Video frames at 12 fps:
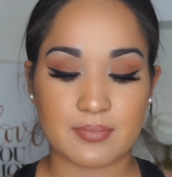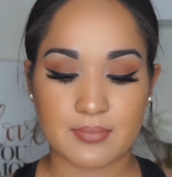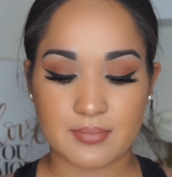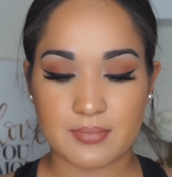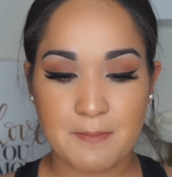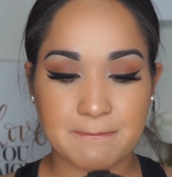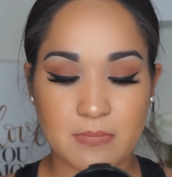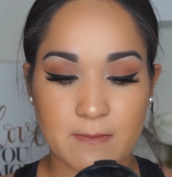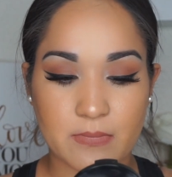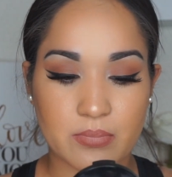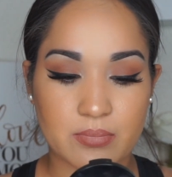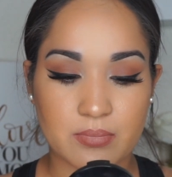
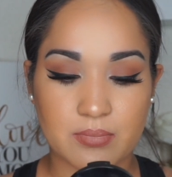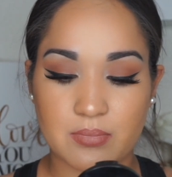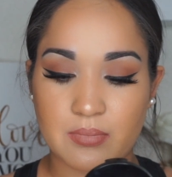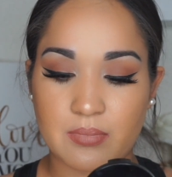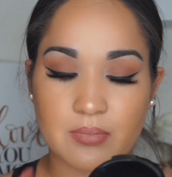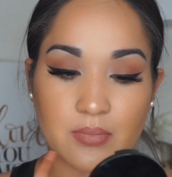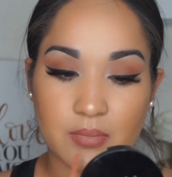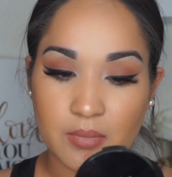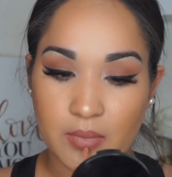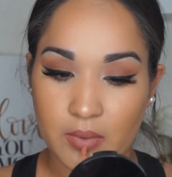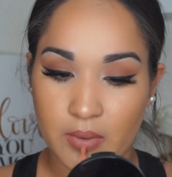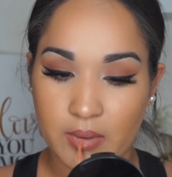And yeah, that completes the look.